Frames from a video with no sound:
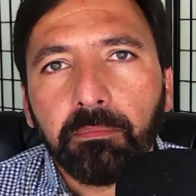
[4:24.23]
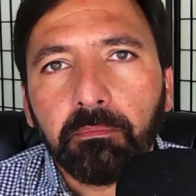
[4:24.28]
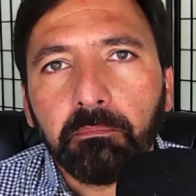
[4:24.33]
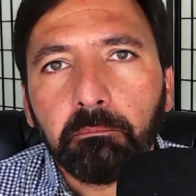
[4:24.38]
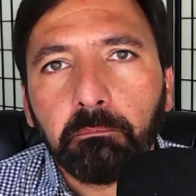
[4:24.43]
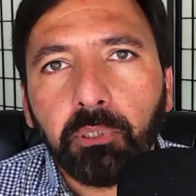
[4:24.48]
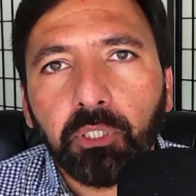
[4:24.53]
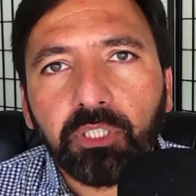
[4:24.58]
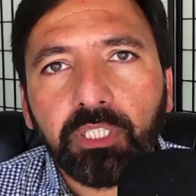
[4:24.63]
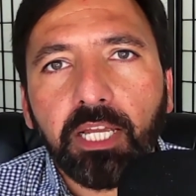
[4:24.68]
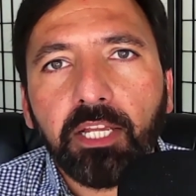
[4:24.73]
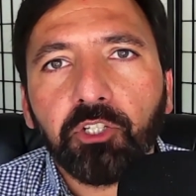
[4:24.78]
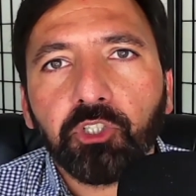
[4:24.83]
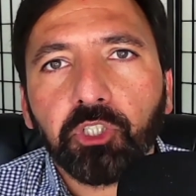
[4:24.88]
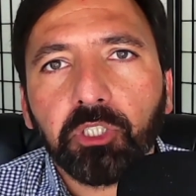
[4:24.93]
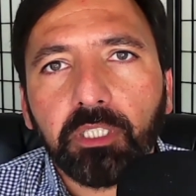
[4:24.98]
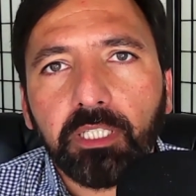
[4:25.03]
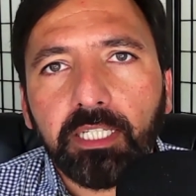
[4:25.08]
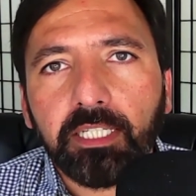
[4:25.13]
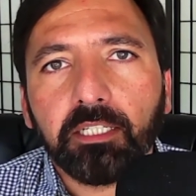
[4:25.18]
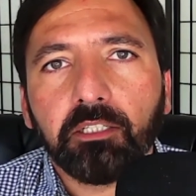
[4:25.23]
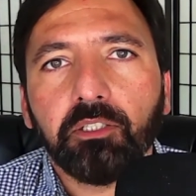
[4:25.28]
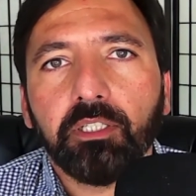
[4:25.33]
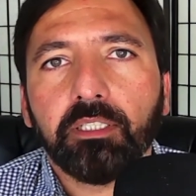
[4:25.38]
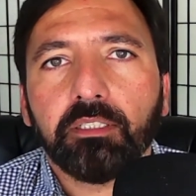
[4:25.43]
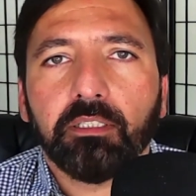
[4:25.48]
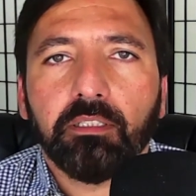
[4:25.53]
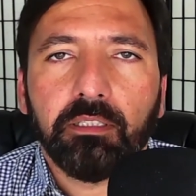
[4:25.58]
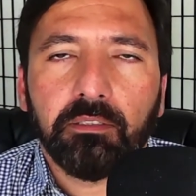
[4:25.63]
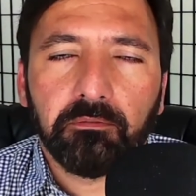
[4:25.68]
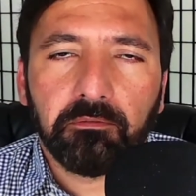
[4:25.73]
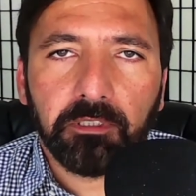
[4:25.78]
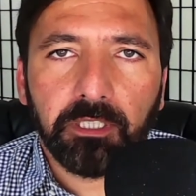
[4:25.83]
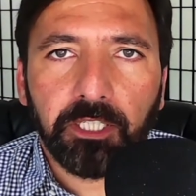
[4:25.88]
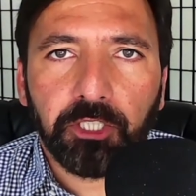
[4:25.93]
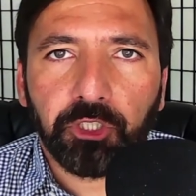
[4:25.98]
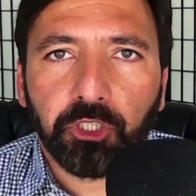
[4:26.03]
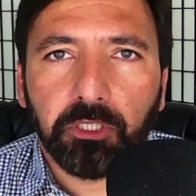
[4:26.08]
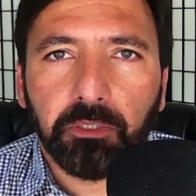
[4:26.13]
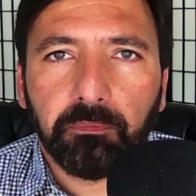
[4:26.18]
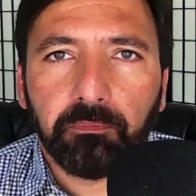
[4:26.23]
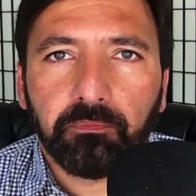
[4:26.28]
potential increase in inflation.